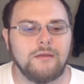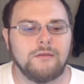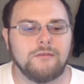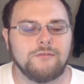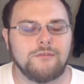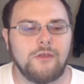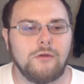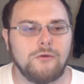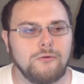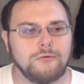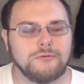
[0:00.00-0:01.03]

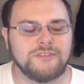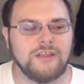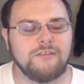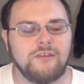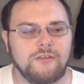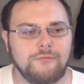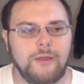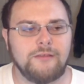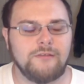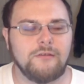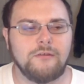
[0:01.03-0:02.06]
so Denji is
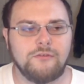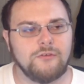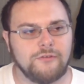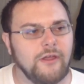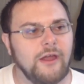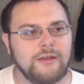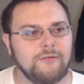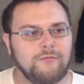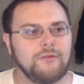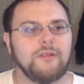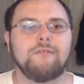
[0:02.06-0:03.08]
basically just kind
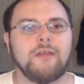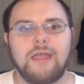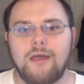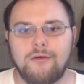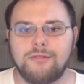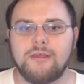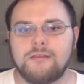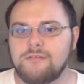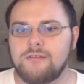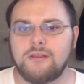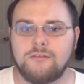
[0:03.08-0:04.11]
of living out
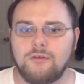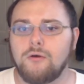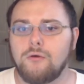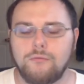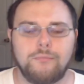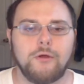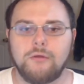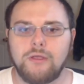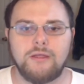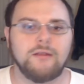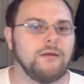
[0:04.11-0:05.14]
things that he told
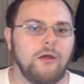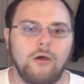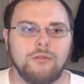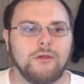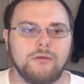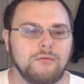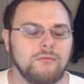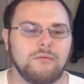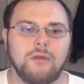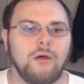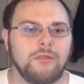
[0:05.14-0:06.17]
Pochita all the
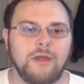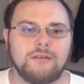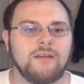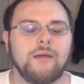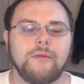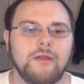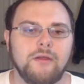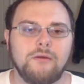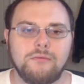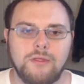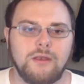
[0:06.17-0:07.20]
all that time
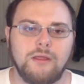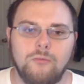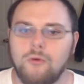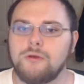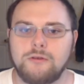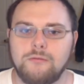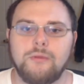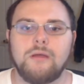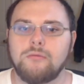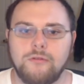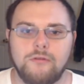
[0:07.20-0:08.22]
ago that he wanted to be
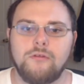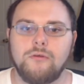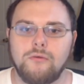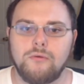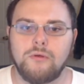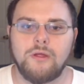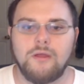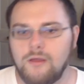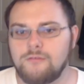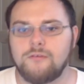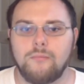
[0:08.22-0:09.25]
able to do
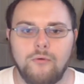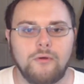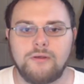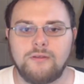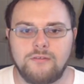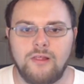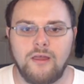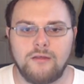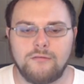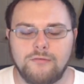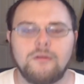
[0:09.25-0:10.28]
at some point in his
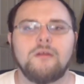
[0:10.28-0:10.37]
life.